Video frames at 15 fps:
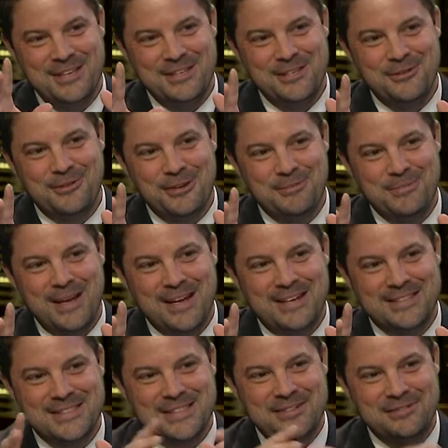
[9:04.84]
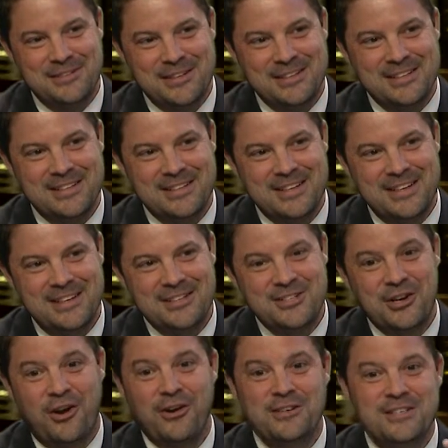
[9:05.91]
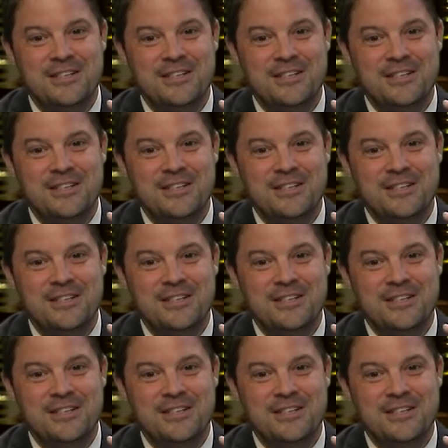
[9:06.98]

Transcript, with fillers: you could make as a defendant, charged